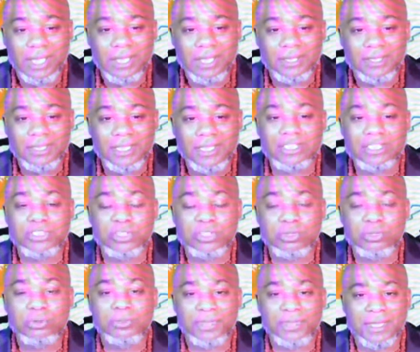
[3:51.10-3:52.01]
These
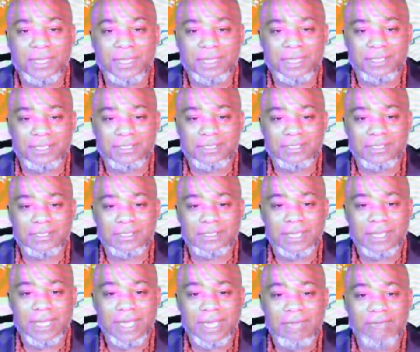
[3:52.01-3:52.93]
two things
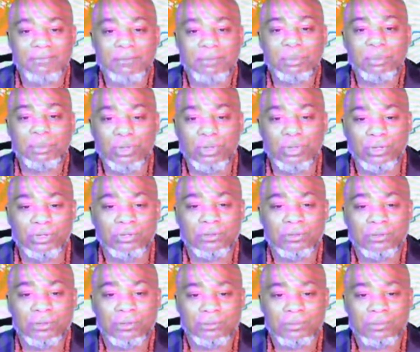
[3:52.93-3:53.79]
have a pull,